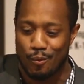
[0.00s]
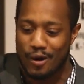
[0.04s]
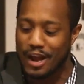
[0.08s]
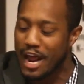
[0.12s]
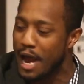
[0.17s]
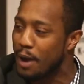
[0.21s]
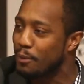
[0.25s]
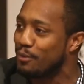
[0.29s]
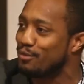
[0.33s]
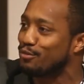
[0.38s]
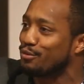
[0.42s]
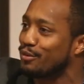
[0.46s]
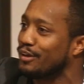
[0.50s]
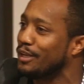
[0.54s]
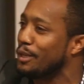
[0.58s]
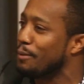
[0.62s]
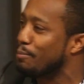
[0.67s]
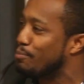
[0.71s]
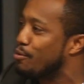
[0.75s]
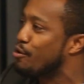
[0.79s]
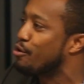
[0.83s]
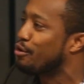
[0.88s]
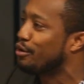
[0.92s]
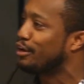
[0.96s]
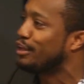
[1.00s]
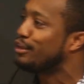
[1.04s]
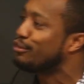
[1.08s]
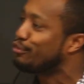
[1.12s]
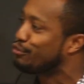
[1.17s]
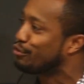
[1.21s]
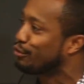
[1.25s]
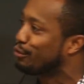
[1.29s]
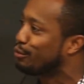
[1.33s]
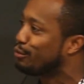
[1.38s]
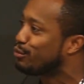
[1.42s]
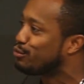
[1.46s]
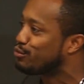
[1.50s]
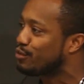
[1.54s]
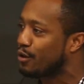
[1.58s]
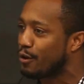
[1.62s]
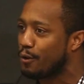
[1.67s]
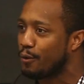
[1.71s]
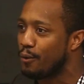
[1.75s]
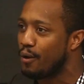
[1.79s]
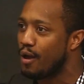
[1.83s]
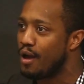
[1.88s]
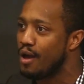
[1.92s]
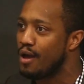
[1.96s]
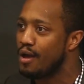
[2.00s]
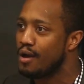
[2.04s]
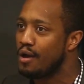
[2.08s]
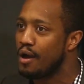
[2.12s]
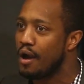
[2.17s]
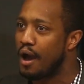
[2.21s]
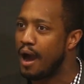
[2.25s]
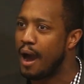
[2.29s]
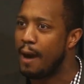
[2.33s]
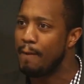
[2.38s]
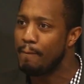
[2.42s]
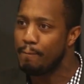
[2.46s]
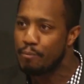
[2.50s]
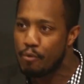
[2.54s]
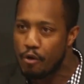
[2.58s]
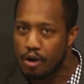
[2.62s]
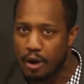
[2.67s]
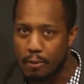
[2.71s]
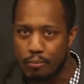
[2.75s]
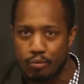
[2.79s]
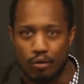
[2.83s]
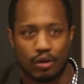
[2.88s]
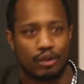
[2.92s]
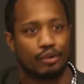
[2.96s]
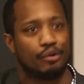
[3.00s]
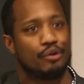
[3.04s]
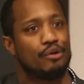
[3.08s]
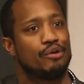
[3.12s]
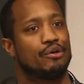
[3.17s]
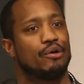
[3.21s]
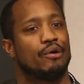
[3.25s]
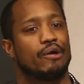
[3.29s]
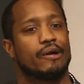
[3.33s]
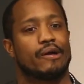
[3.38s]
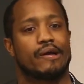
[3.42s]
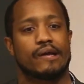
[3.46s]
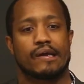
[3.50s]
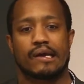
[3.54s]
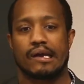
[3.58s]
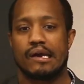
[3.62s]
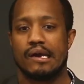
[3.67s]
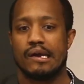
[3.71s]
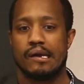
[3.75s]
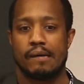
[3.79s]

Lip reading: I was really born into. So I'm born in Brooklyn, New York.